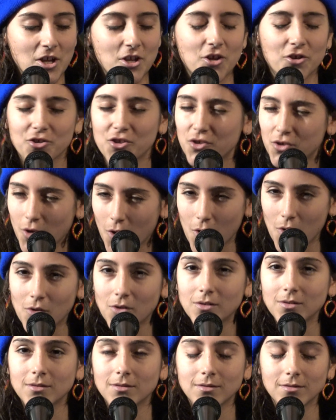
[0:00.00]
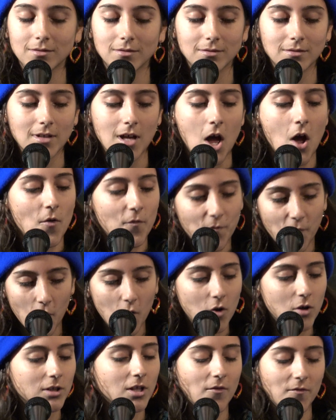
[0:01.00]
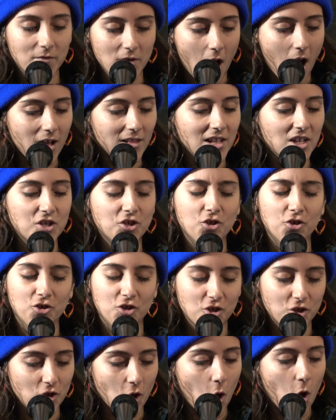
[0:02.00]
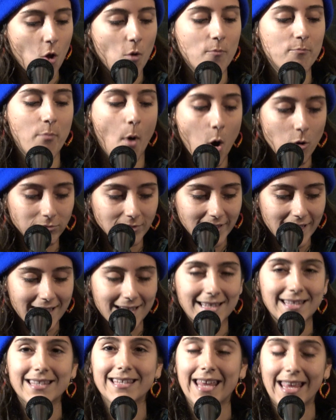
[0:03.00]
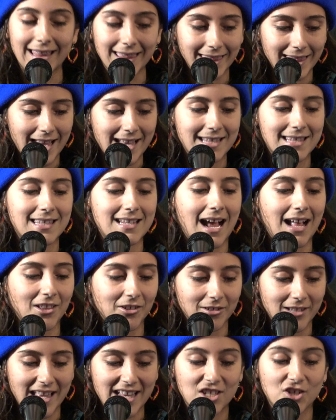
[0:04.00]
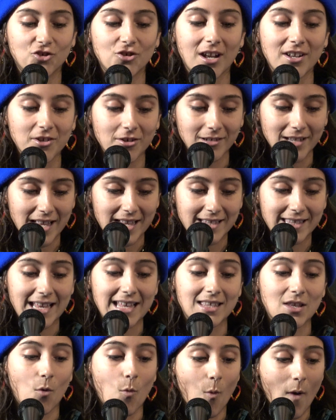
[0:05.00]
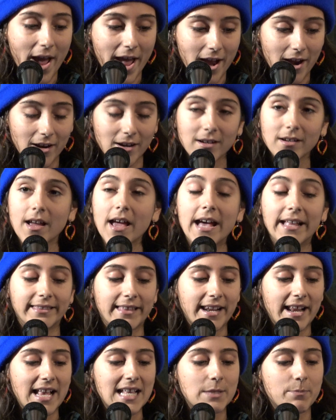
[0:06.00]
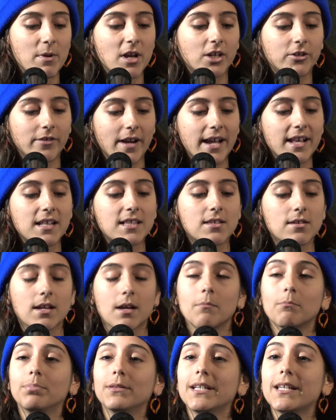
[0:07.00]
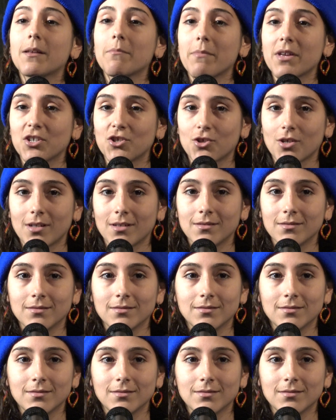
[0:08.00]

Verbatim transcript: Your soul, full of knowledge, your soul, boneless, skinless, colorless, genderless, is aware that it has been created to complete a mission.